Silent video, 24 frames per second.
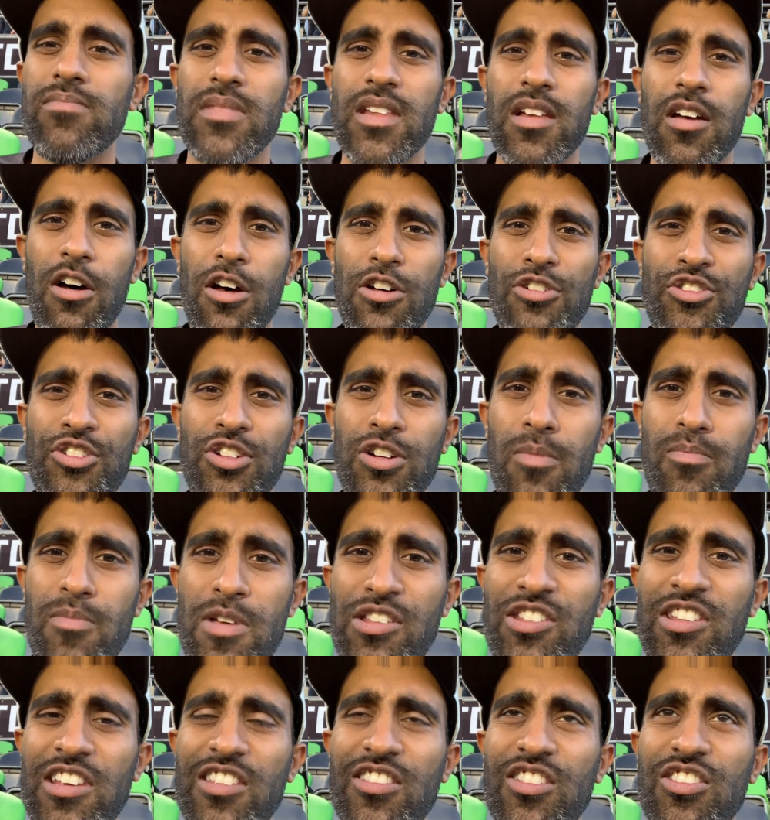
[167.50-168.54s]
Also
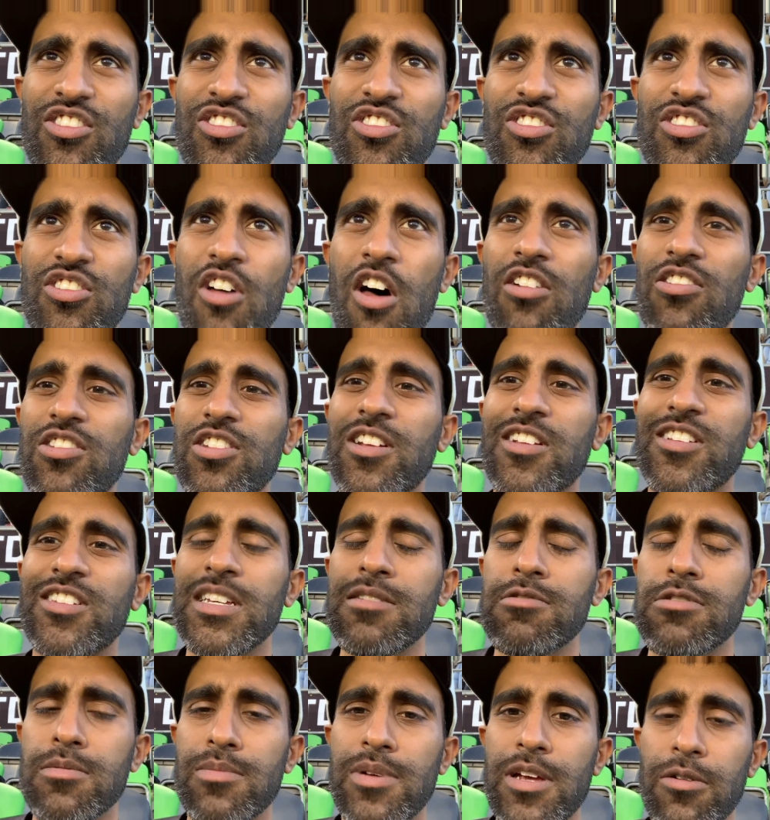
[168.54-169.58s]
missing salt.
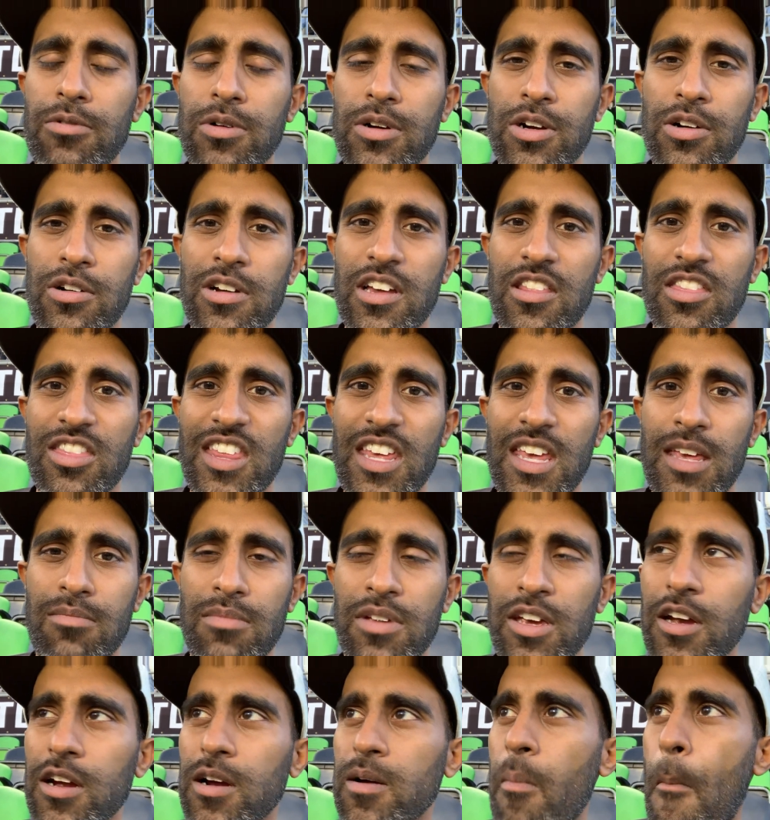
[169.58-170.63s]
Seems to be a recurring theme
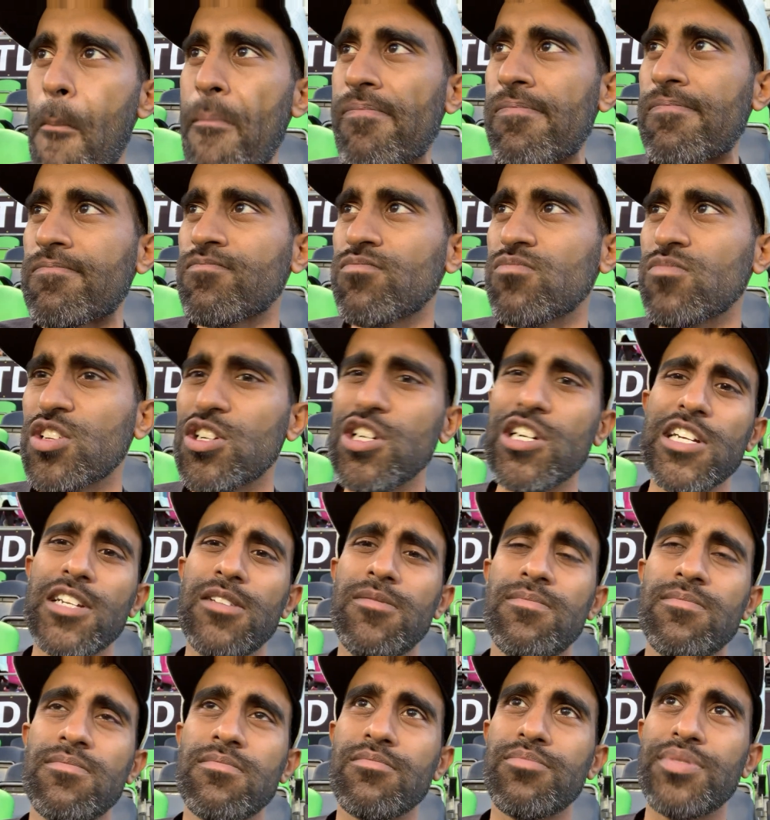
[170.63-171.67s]
here. Good,
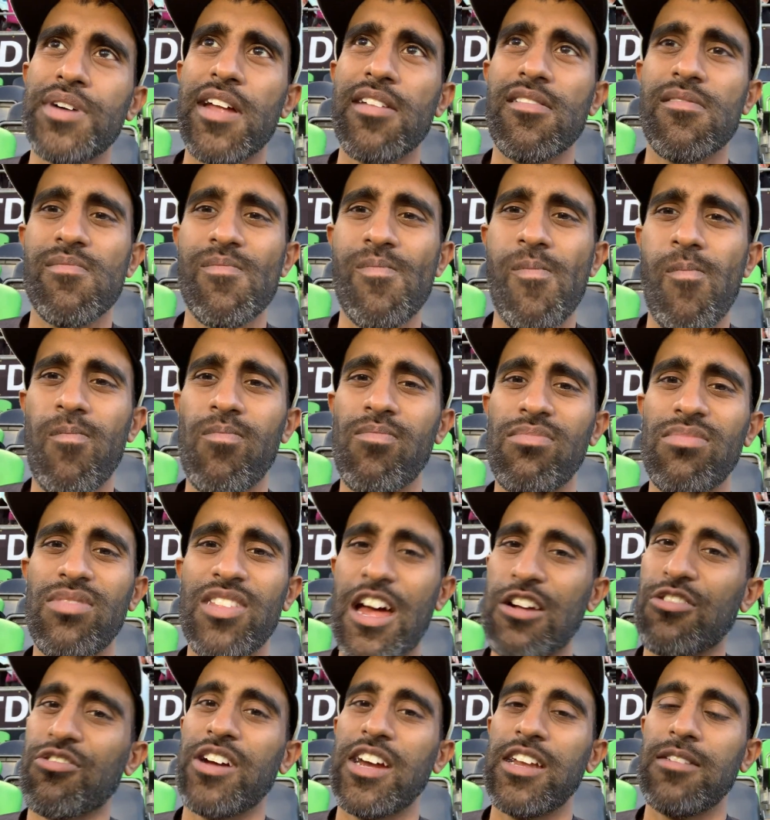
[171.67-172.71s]
but
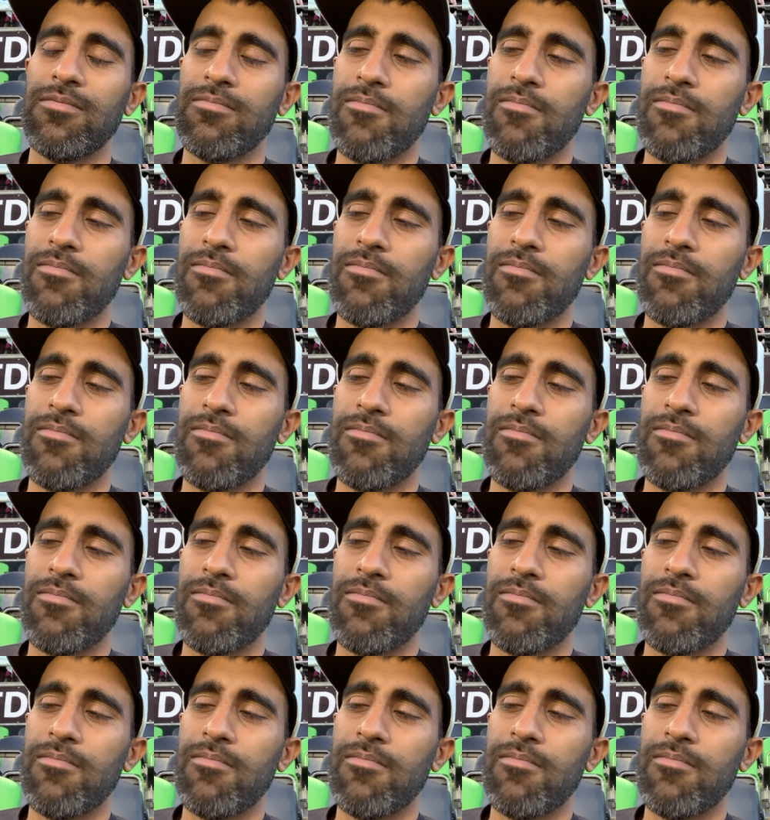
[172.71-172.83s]
not great.